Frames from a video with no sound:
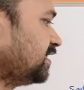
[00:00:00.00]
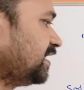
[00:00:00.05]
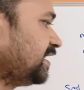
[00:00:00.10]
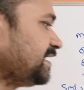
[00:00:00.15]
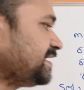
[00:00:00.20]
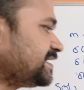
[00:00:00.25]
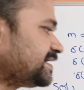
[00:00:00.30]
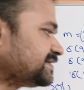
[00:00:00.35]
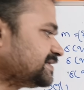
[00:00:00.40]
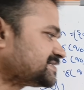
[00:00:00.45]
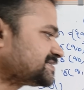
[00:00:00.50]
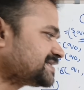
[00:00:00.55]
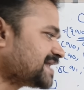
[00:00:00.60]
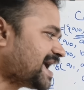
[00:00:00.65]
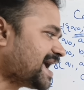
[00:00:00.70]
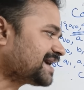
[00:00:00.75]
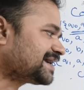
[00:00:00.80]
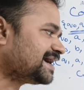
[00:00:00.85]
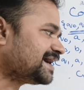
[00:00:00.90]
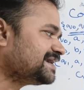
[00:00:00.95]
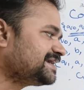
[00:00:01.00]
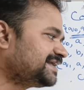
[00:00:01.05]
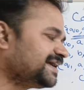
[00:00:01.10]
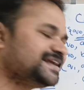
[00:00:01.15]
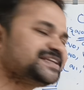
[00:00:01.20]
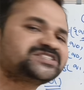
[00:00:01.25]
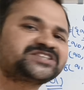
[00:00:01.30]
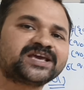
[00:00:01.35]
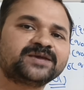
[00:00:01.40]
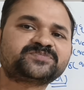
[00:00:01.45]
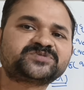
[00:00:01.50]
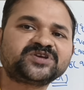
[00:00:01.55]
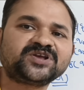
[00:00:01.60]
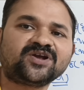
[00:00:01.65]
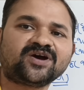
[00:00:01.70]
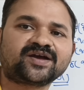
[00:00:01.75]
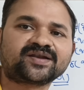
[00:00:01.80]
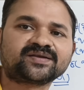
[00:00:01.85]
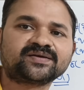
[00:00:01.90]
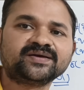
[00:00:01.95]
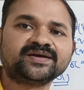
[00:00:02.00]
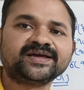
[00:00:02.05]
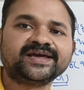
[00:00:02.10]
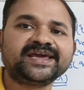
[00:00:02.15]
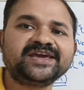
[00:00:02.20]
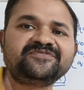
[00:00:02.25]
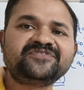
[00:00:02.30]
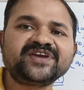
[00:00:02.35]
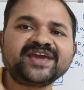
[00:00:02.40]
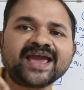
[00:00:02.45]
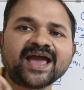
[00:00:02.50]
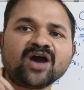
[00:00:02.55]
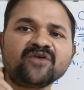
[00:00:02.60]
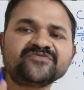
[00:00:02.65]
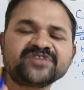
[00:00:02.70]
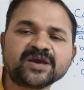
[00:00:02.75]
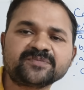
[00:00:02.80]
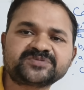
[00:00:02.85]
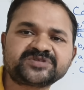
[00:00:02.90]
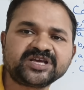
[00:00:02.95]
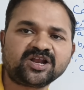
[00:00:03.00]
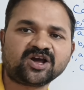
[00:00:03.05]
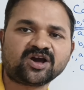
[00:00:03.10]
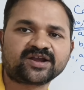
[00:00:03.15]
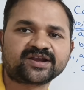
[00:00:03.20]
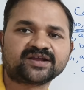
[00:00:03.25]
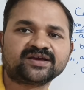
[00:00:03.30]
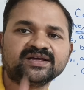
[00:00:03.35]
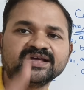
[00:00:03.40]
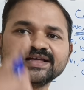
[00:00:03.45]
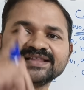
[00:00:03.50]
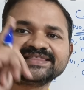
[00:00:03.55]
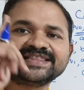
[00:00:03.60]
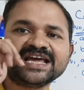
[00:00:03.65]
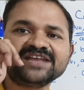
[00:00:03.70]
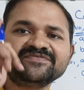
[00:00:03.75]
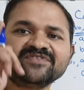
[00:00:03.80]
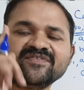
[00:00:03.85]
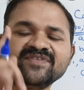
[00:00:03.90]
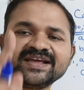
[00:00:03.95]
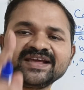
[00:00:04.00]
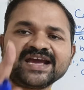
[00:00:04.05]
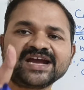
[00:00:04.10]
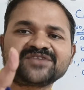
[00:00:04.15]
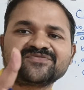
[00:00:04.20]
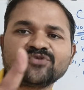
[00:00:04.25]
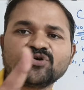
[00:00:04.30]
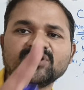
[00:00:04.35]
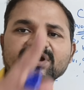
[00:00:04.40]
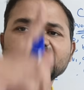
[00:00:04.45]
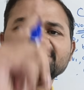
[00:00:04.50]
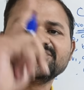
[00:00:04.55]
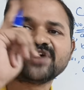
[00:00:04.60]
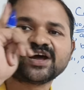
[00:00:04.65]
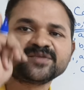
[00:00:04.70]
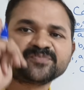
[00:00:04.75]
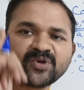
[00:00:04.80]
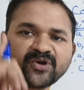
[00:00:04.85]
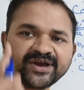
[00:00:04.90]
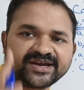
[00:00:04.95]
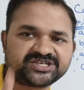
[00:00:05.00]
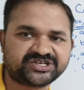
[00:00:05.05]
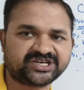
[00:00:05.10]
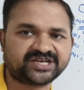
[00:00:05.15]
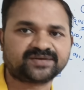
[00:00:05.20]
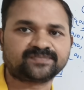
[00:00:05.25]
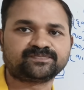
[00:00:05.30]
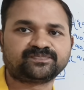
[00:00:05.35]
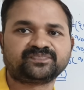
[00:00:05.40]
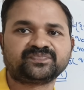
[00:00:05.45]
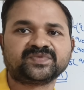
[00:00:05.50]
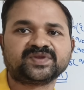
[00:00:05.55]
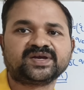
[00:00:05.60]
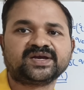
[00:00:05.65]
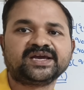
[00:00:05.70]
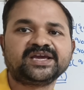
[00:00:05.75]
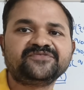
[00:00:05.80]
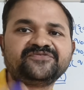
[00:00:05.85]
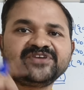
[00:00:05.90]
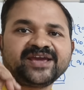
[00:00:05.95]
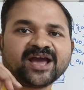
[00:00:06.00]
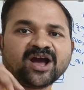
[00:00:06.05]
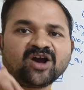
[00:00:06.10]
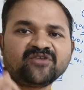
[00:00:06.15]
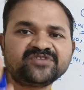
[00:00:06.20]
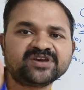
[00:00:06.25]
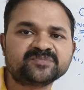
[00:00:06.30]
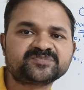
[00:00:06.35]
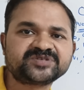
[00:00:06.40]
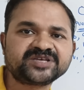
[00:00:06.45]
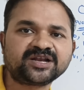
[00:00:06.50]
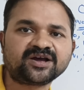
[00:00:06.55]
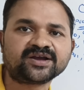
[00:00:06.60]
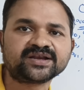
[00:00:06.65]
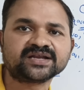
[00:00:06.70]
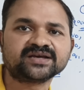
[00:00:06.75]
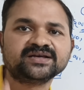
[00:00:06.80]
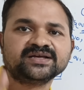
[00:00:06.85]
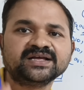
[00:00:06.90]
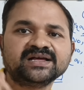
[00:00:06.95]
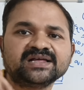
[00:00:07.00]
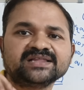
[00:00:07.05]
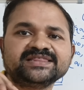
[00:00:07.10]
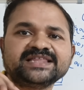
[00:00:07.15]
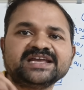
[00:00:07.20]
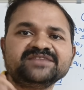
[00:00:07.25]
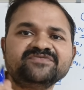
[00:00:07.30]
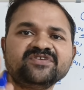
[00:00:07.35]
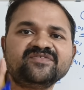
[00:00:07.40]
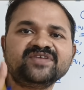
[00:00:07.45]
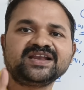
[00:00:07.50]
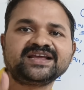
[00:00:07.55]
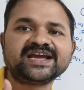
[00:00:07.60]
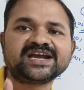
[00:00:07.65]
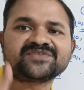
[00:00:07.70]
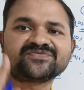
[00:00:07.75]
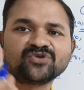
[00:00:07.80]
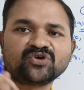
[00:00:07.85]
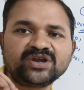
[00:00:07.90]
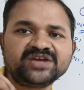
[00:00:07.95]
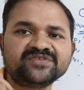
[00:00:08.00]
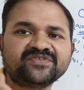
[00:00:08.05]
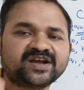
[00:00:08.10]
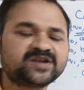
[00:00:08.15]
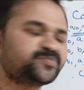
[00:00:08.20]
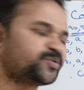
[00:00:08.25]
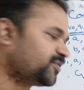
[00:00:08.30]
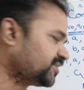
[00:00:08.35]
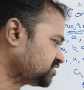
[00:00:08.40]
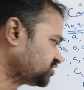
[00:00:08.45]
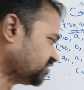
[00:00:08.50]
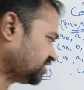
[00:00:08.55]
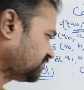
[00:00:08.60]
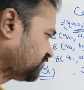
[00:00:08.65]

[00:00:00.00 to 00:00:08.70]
Here the stack contains epsilon. If we have epsilon, then we will get only one production. If we have epsilon, then we will get only one production.